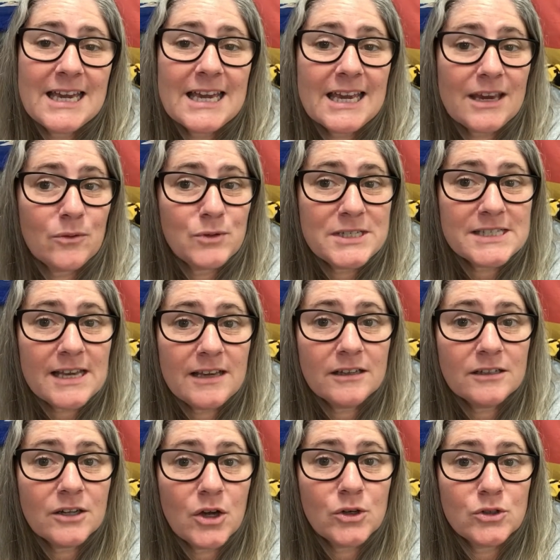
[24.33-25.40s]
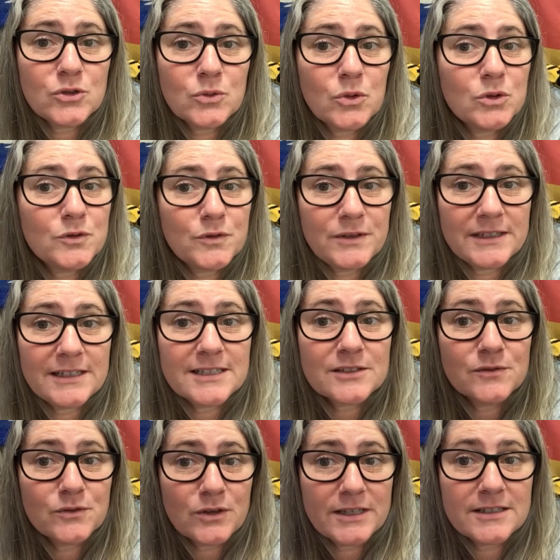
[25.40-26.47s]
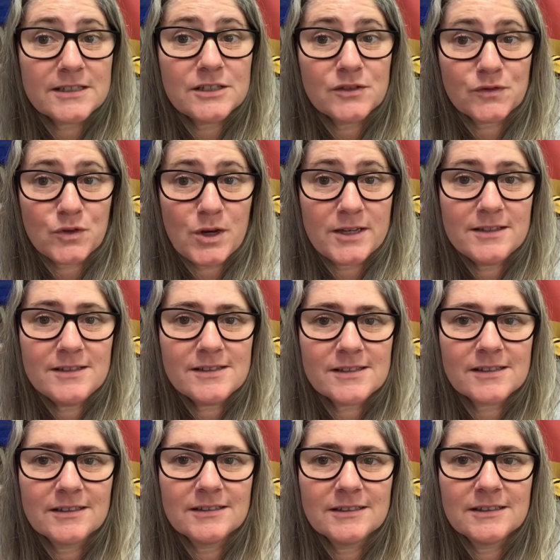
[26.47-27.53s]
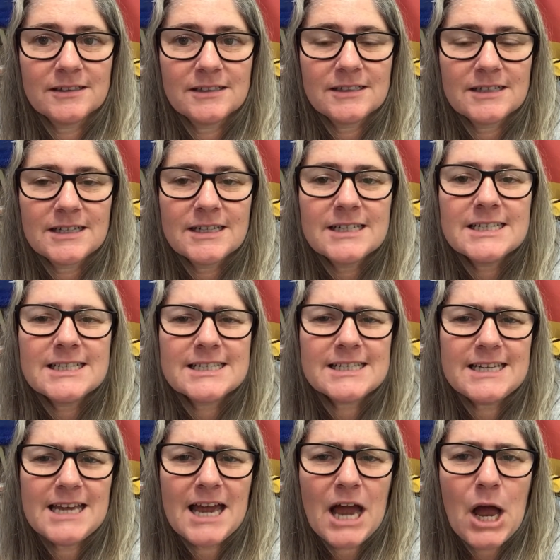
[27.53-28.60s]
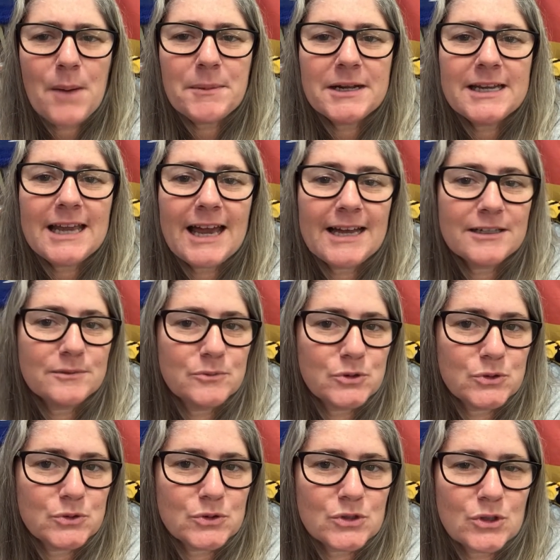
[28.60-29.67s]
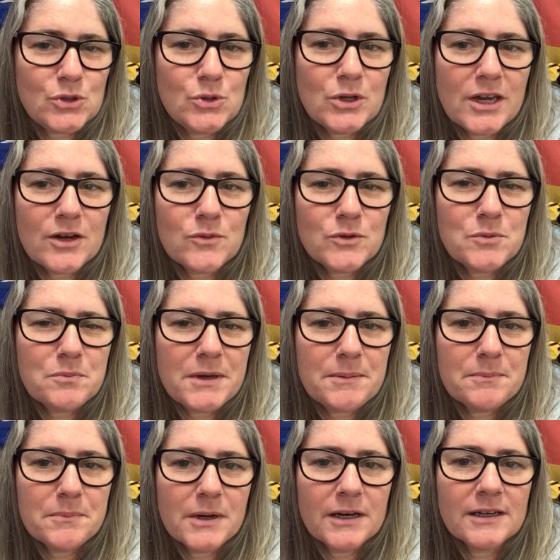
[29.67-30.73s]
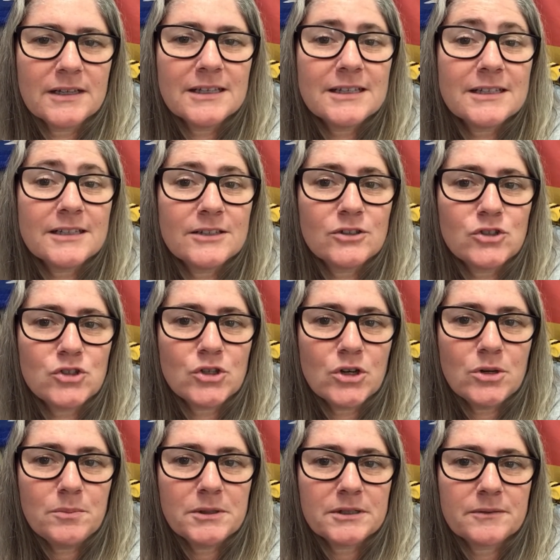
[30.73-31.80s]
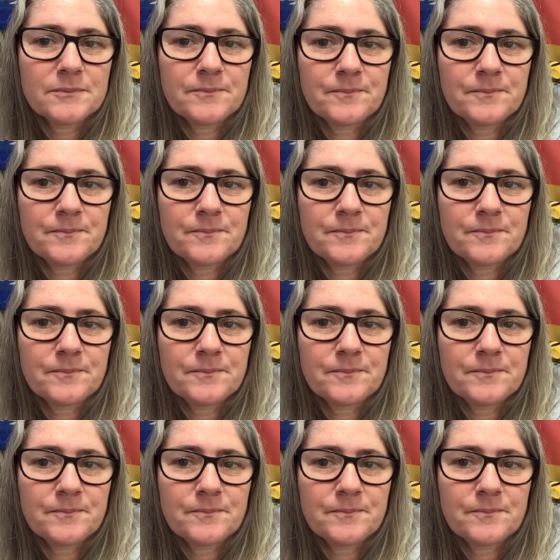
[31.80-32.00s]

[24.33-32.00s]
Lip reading: Can we say hello to all of Felix and Franzi's friends? See how many animals you can remember in German.